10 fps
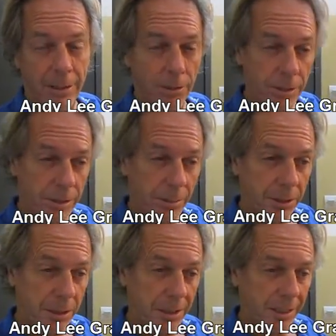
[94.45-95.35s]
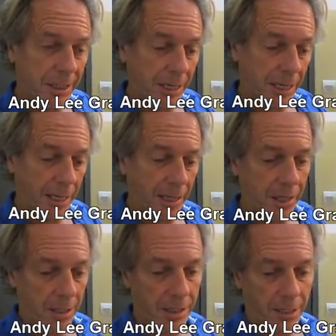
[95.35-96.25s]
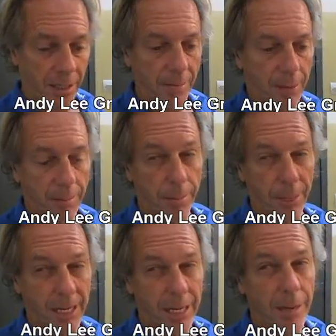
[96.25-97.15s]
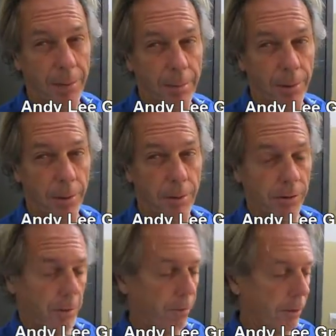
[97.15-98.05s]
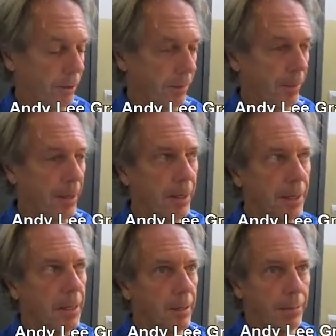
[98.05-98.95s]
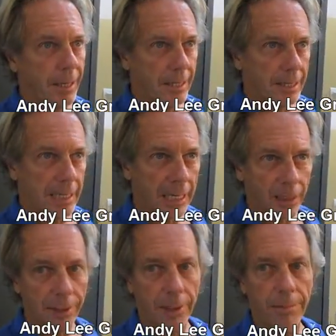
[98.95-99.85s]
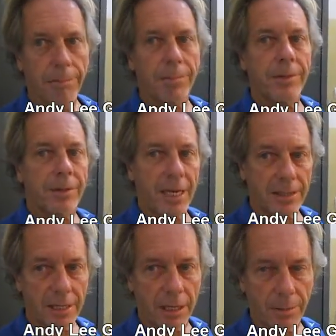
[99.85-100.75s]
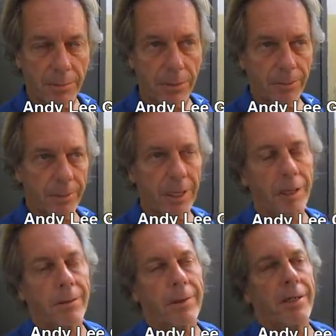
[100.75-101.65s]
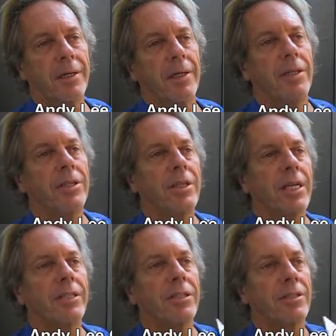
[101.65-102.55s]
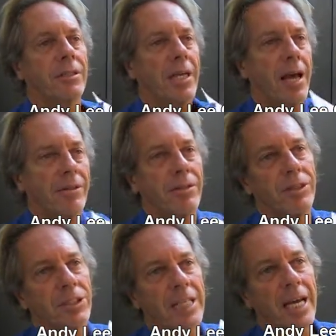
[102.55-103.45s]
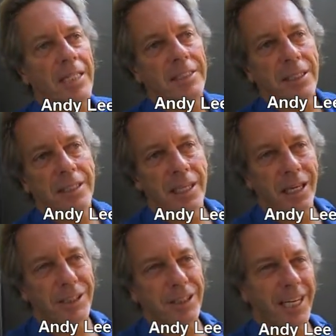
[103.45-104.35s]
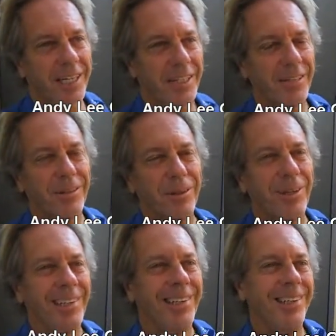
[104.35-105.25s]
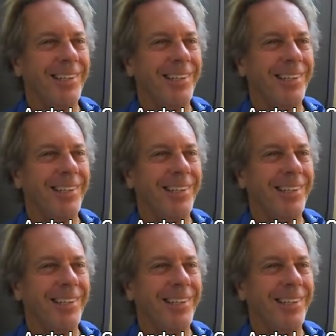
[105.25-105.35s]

the receptionist, and the cleaning people. The cleaning people are the most important. But I tell them not to enter my room. Now, you guys are going to have those signs on the outside of the door